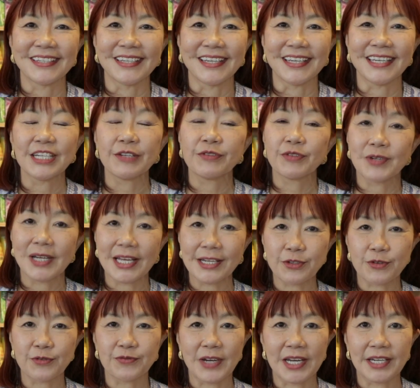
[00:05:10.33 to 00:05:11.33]
And if you'd like
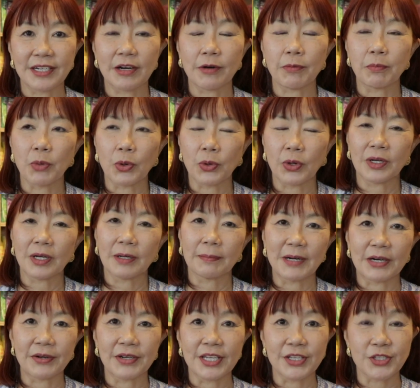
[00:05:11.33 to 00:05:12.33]
to find out more
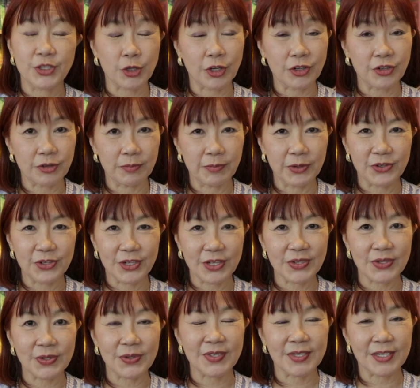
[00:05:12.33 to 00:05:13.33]
about his
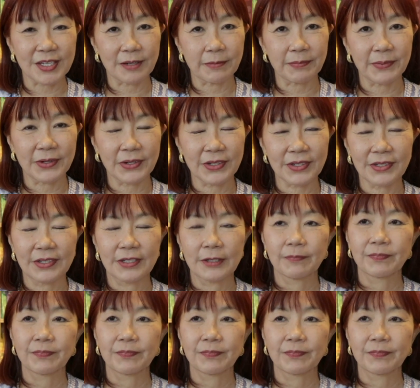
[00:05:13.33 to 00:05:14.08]
contributions to Singapore,